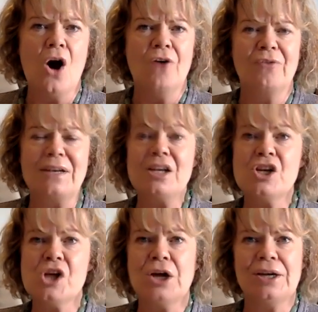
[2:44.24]
our
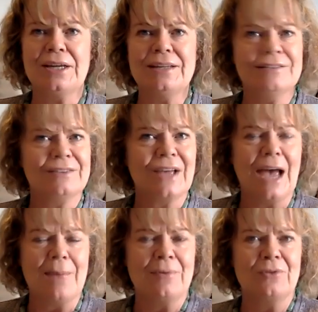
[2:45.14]
Finland learnings that
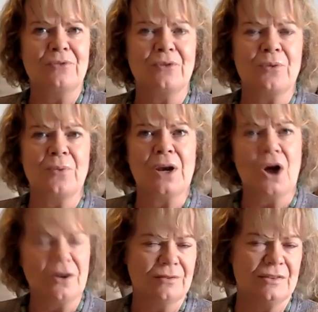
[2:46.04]
happened from when
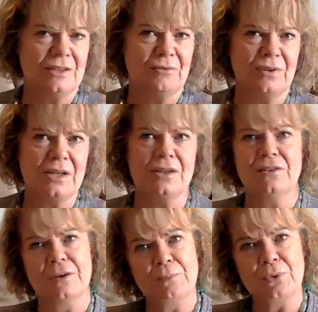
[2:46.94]
I visited
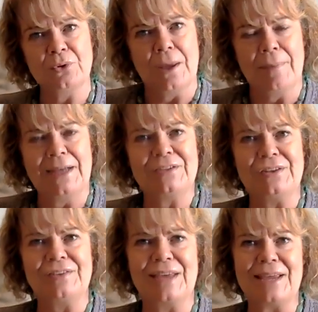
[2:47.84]
Finland and brought that back to
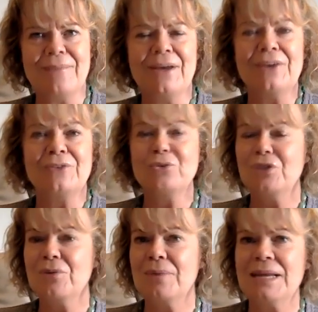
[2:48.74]
the team has
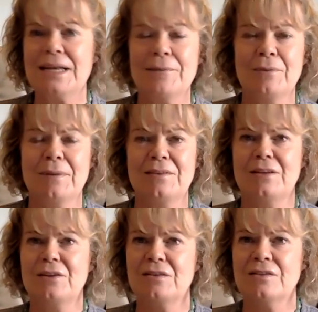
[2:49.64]
also been
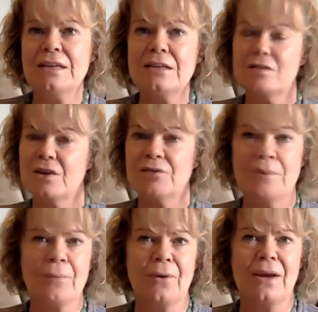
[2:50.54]
implemented since
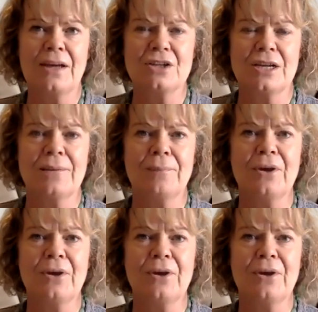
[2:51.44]
February actually,